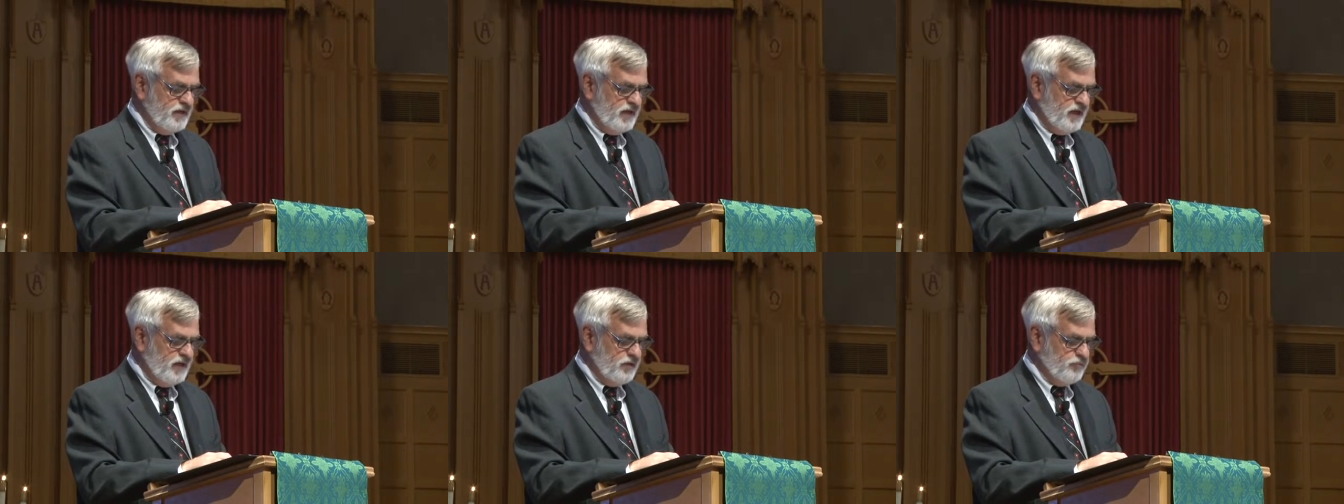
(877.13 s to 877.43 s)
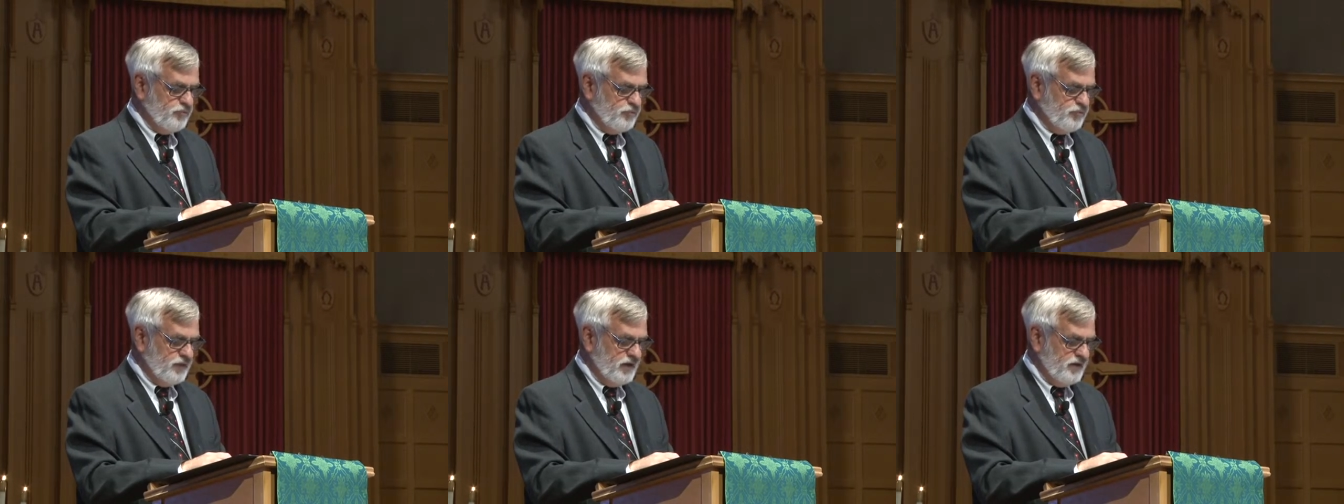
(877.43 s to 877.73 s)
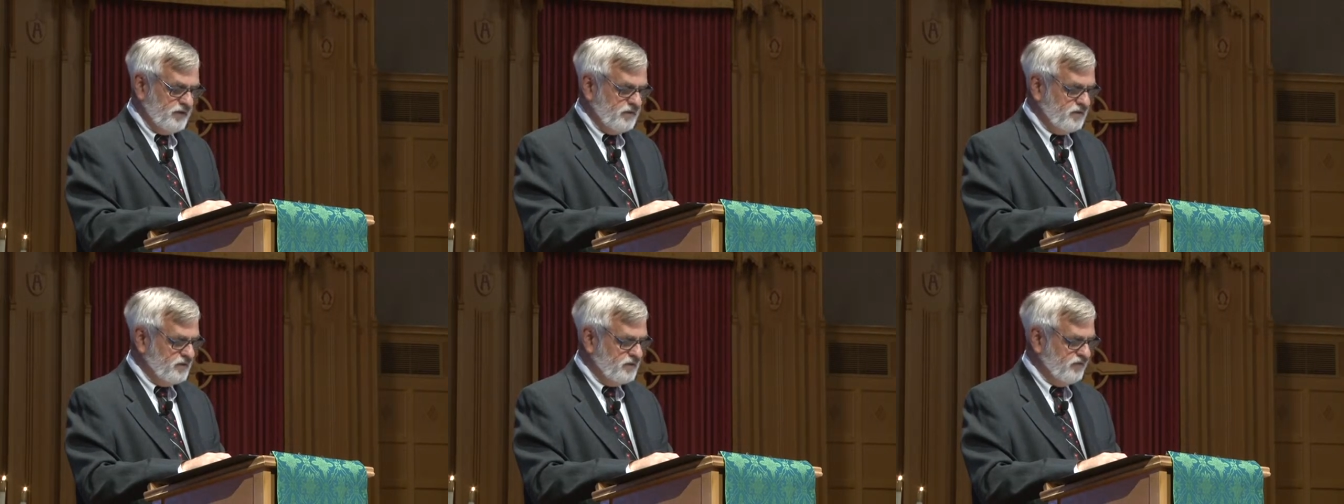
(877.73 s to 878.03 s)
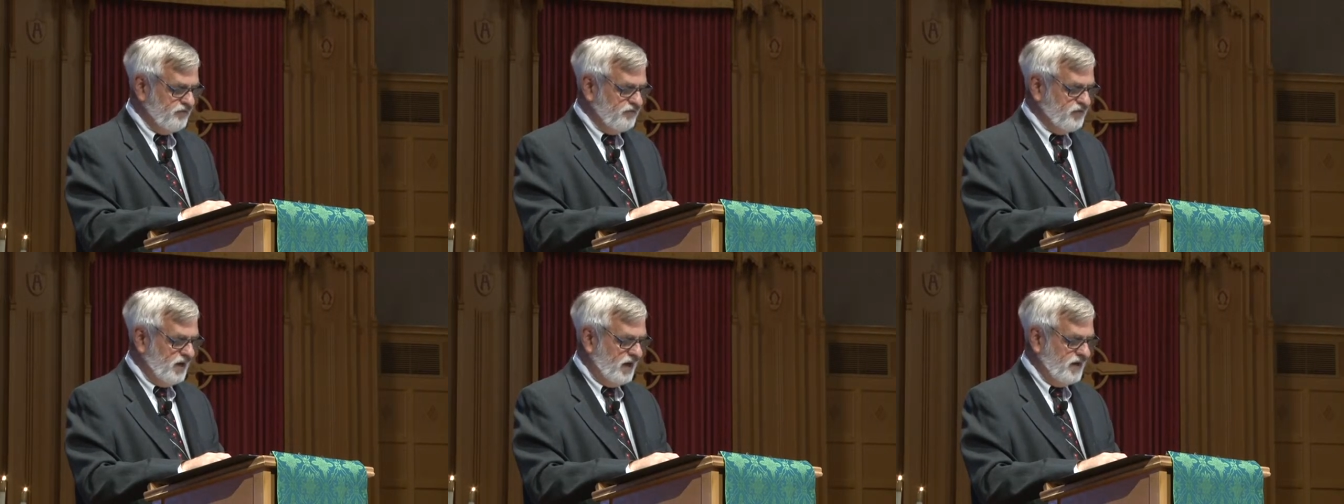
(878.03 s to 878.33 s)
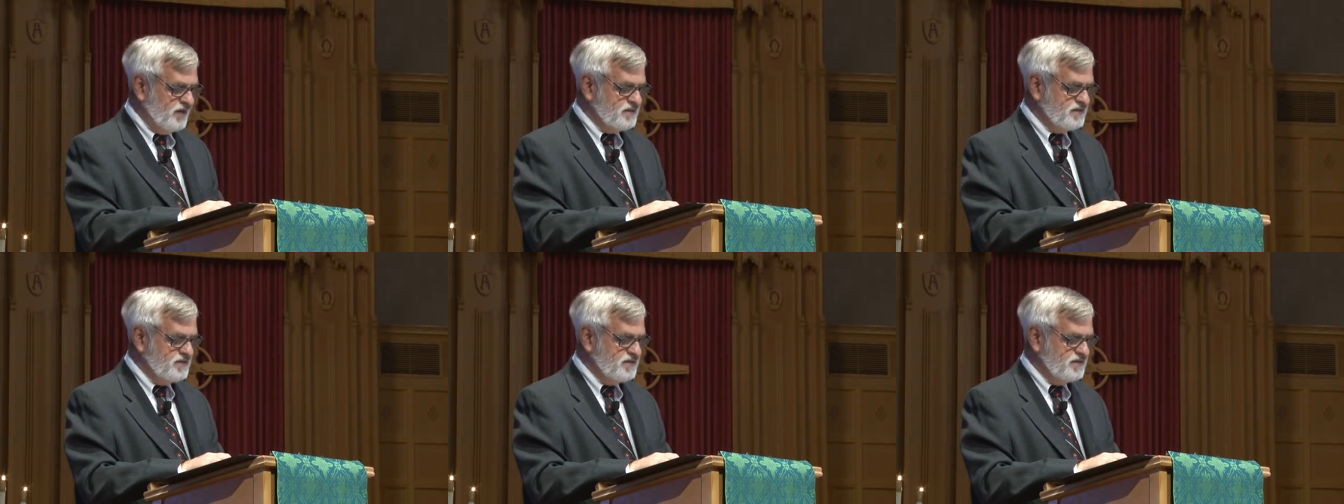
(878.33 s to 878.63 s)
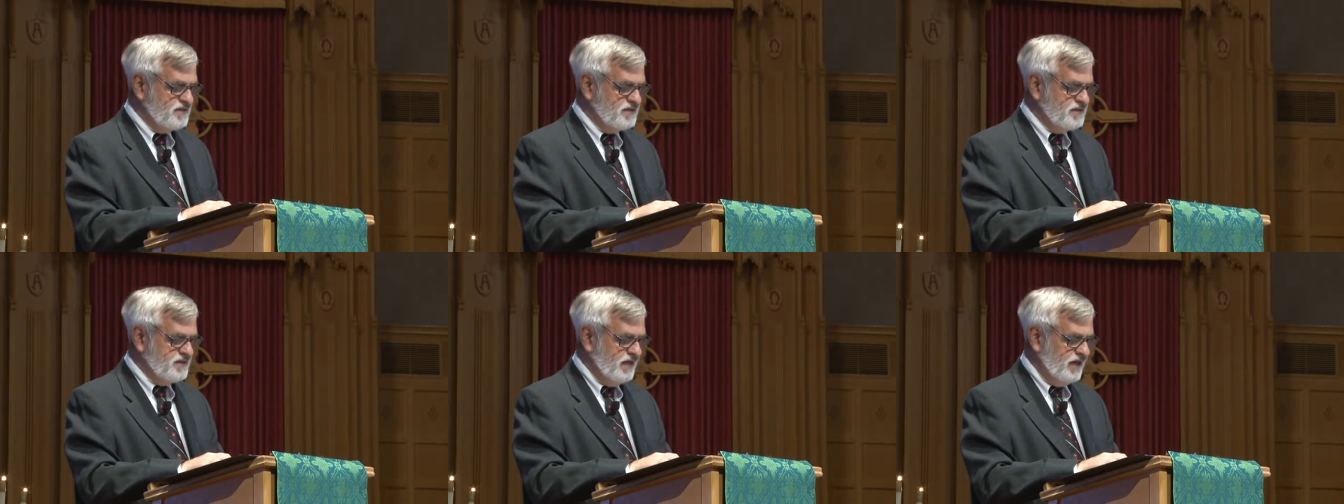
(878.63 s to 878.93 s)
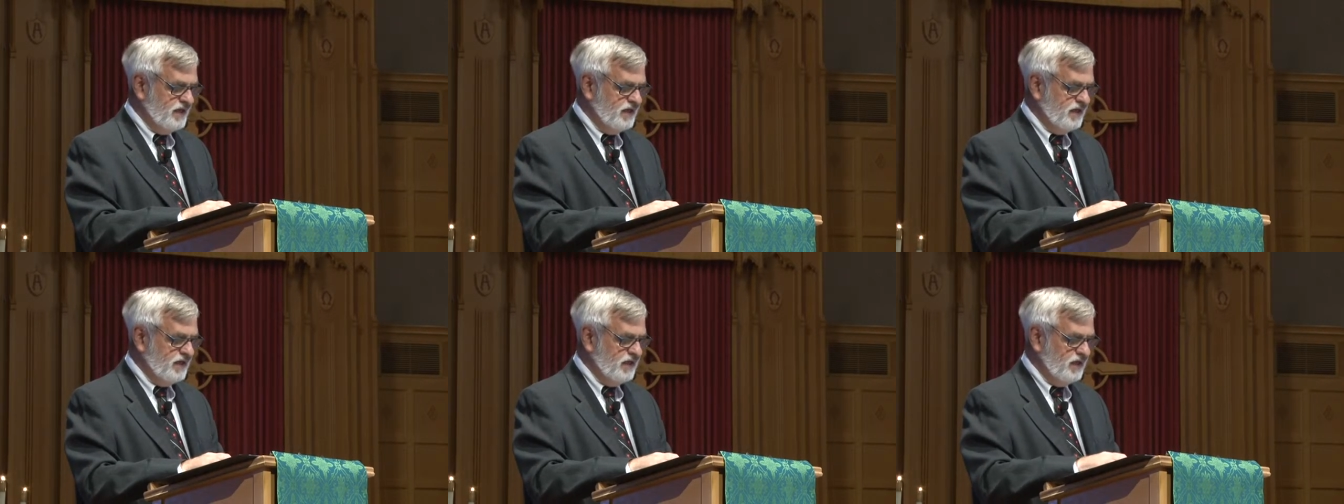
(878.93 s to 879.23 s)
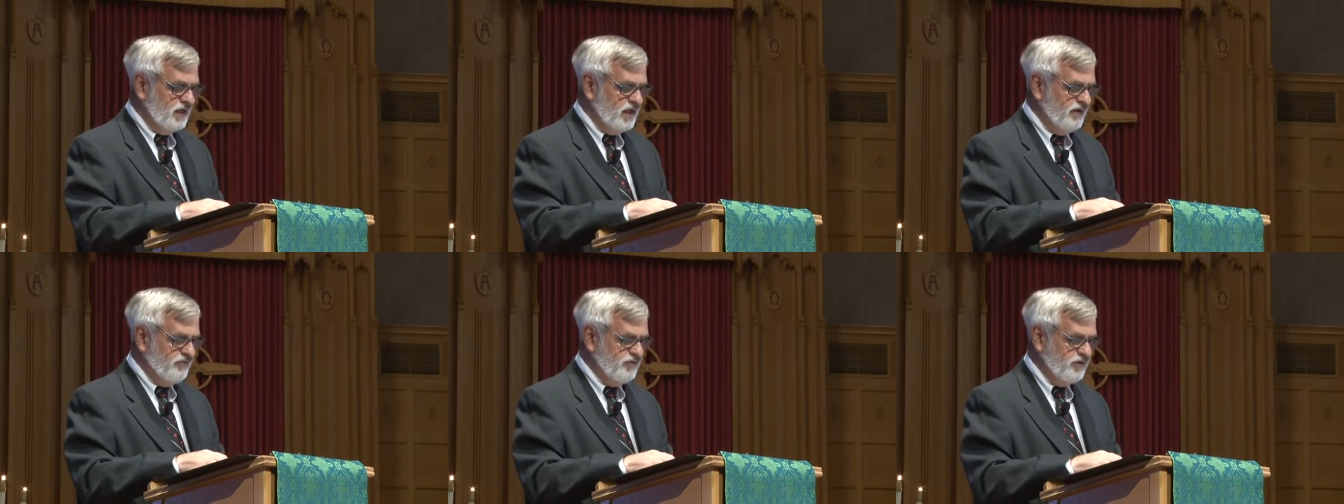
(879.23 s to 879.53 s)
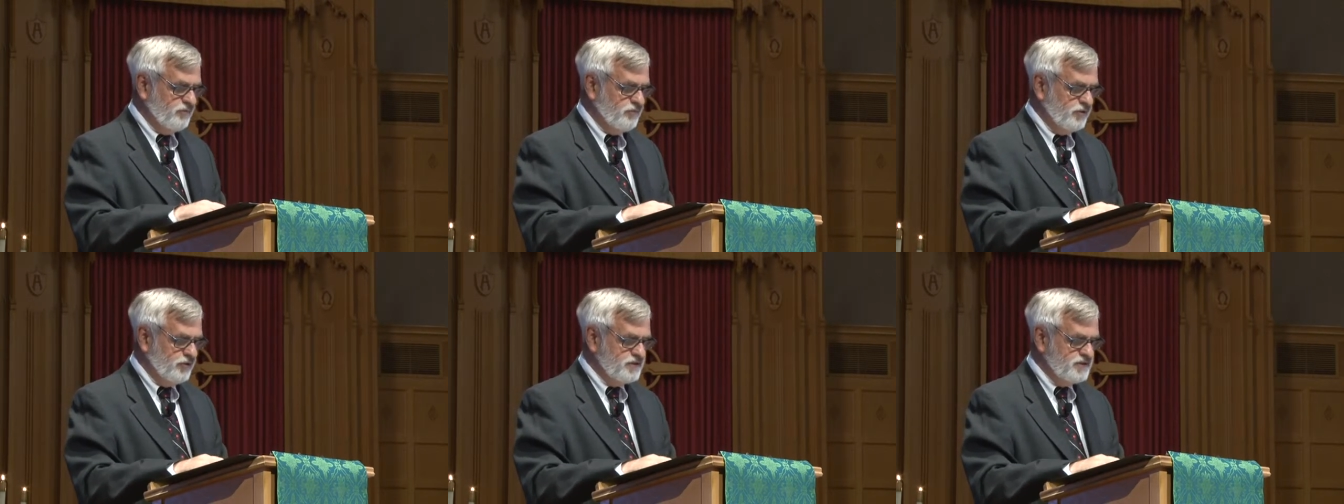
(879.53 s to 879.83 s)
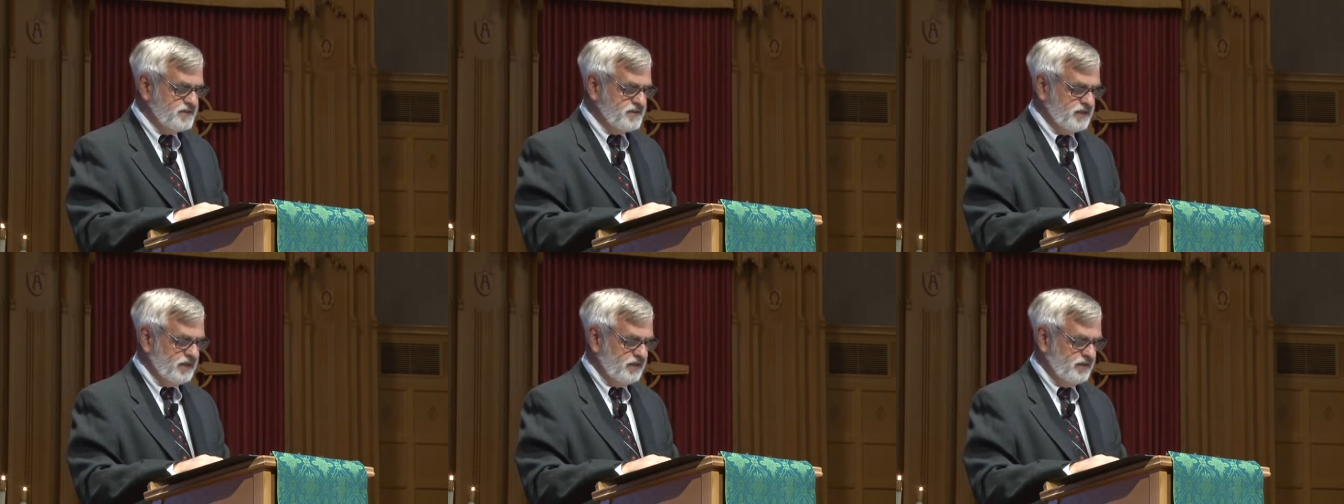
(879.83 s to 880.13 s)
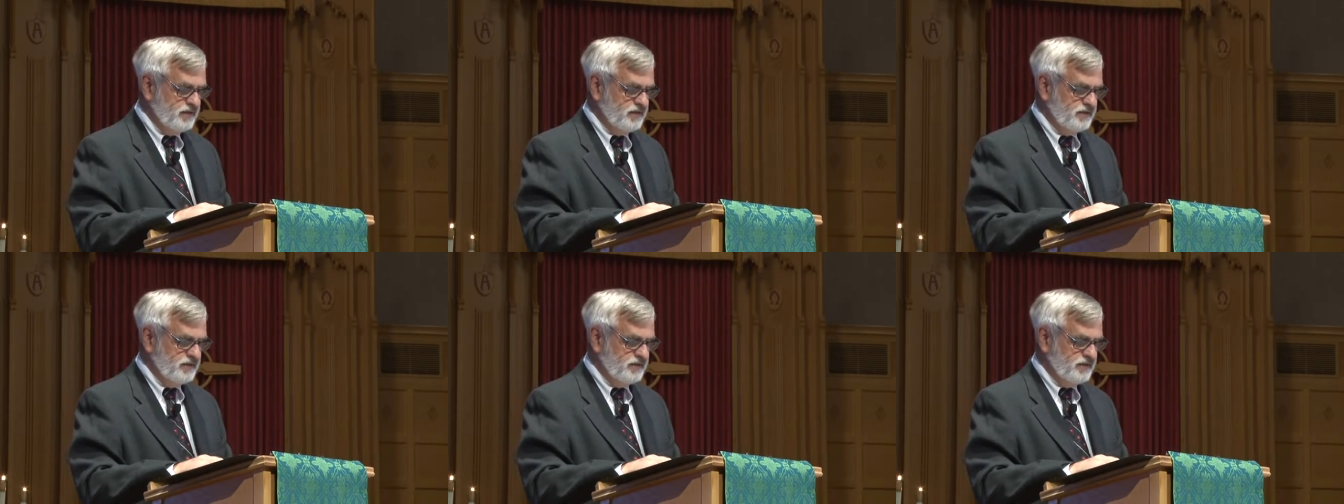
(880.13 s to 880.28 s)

and breadth of God's sustaining love and mercy.